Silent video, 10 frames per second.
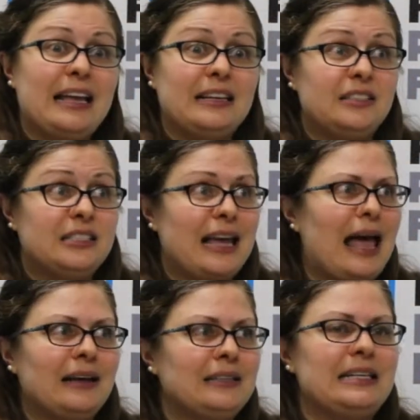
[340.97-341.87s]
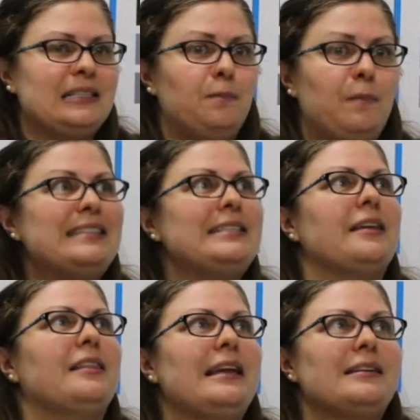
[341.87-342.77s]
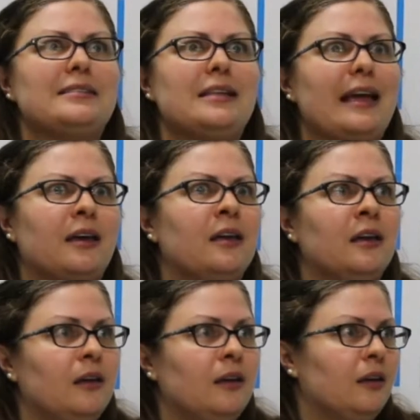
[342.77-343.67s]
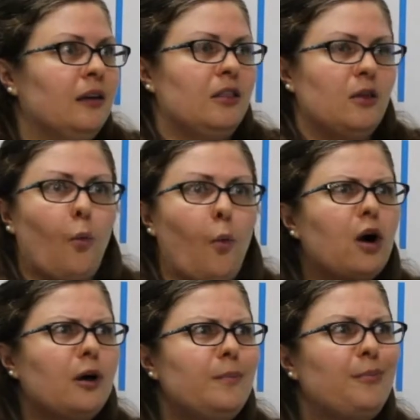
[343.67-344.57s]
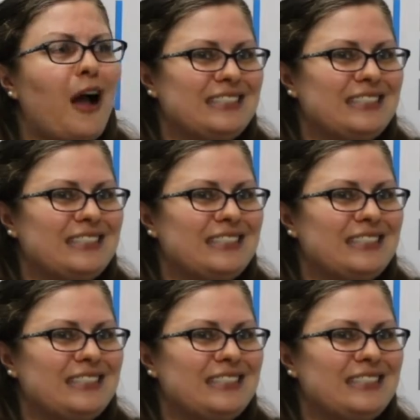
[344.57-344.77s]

and to access basic things like word